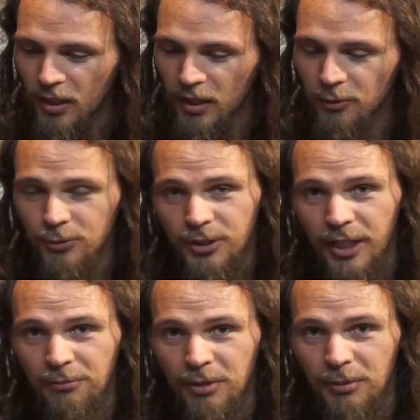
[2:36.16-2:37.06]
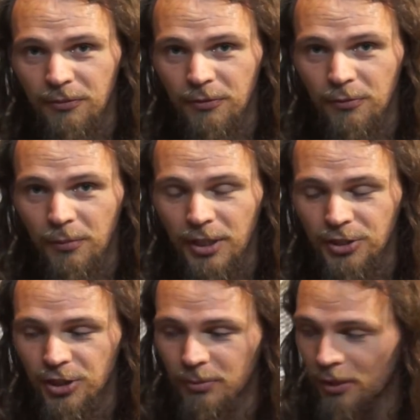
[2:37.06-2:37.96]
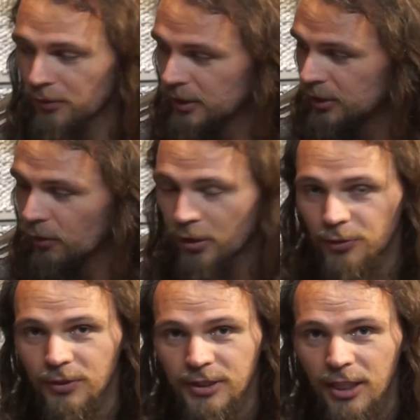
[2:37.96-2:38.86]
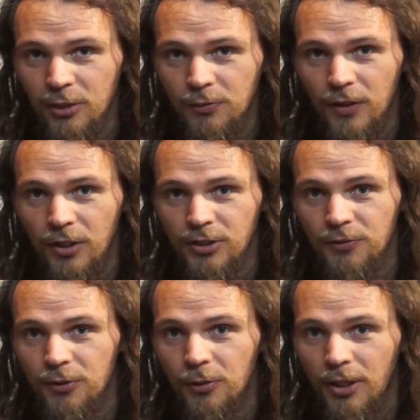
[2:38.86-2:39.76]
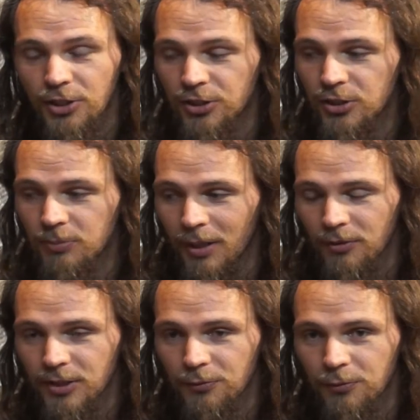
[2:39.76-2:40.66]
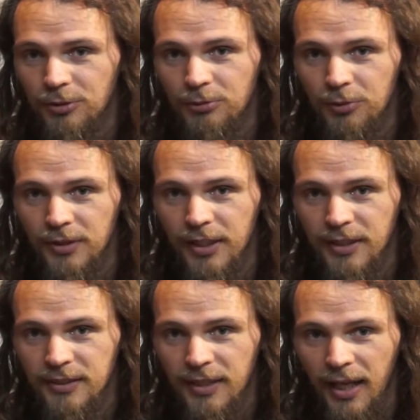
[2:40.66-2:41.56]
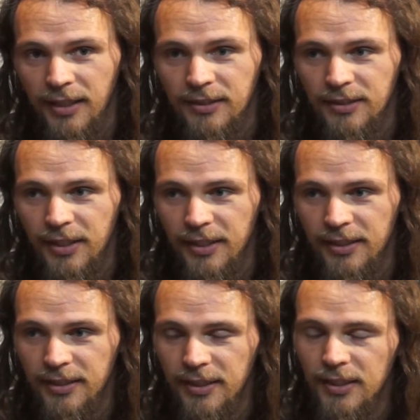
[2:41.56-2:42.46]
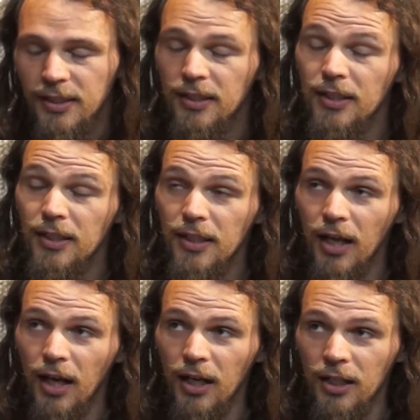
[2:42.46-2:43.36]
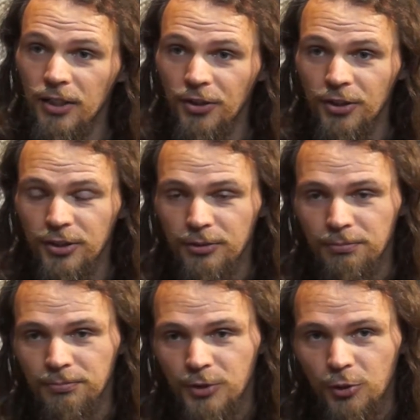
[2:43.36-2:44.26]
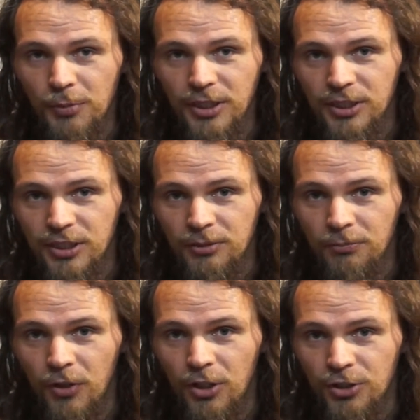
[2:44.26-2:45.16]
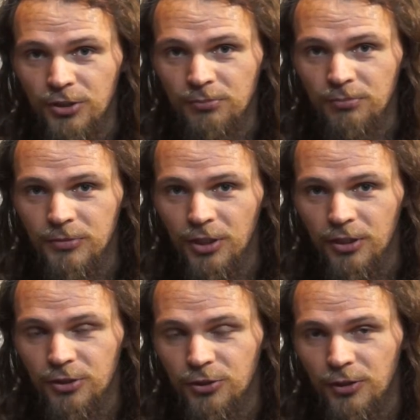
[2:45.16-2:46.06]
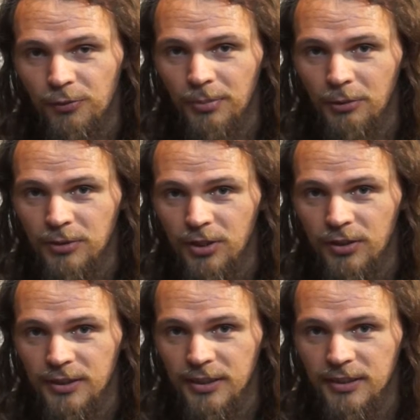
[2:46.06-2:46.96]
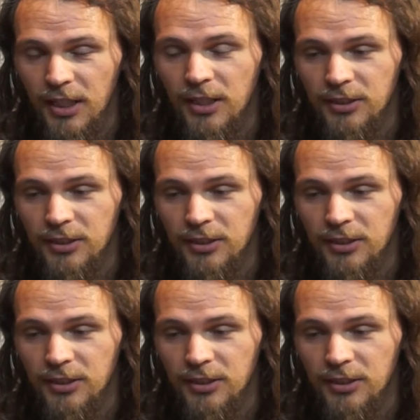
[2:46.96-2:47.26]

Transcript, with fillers: Uh, he also gave me a bit of information about the grinder itself. I asked a few questions about the difference between this and the uh, the two meter version, so the two different belt sizes.